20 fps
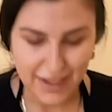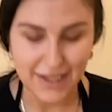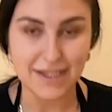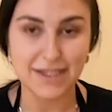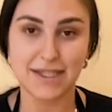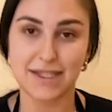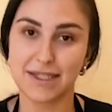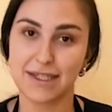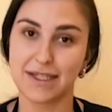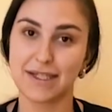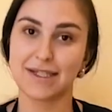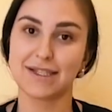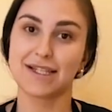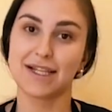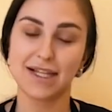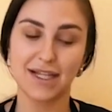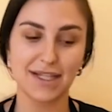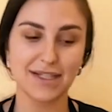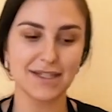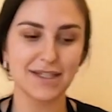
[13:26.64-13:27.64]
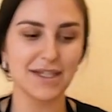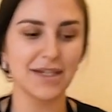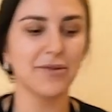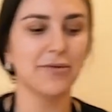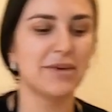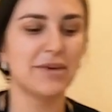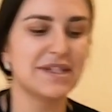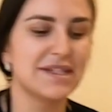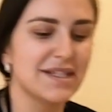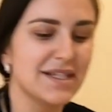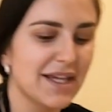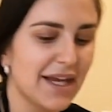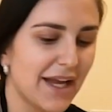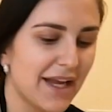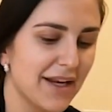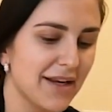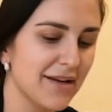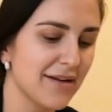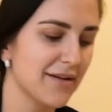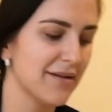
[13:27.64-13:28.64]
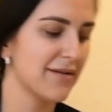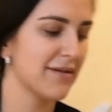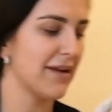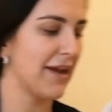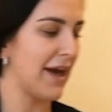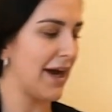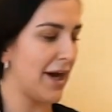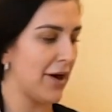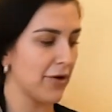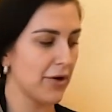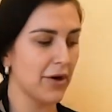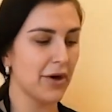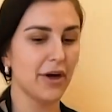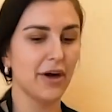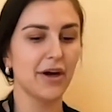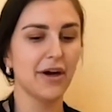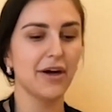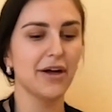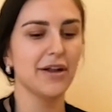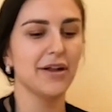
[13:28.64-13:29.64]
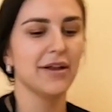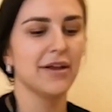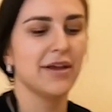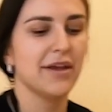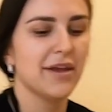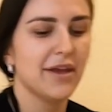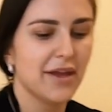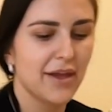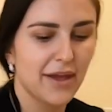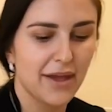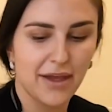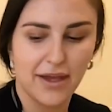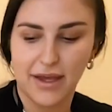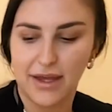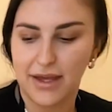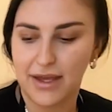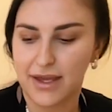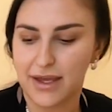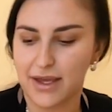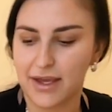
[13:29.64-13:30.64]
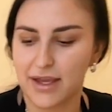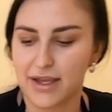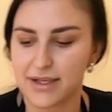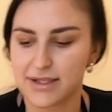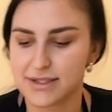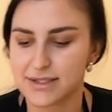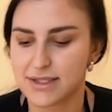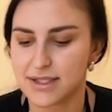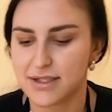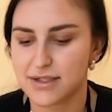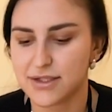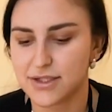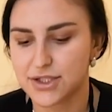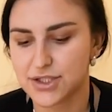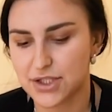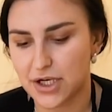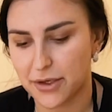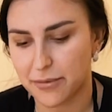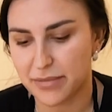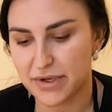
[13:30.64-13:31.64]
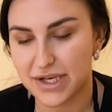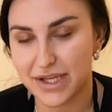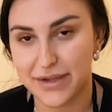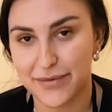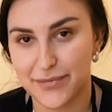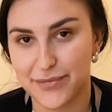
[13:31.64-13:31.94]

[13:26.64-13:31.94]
And to cleanse it, once again, alcohol and sharpen it.